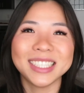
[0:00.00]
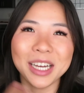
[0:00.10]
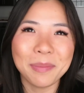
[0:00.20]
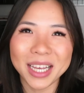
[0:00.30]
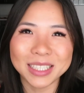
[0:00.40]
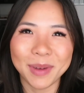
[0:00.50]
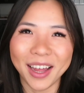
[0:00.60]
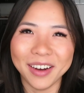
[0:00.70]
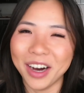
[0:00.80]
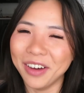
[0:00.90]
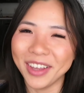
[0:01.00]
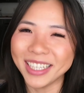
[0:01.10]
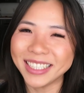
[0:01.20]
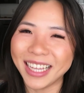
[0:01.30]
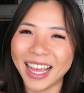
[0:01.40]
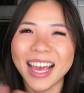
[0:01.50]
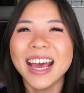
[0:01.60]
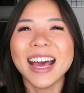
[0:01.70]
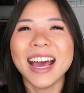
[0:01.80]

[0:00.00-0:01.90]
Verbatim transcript: Still a big smile, obviously,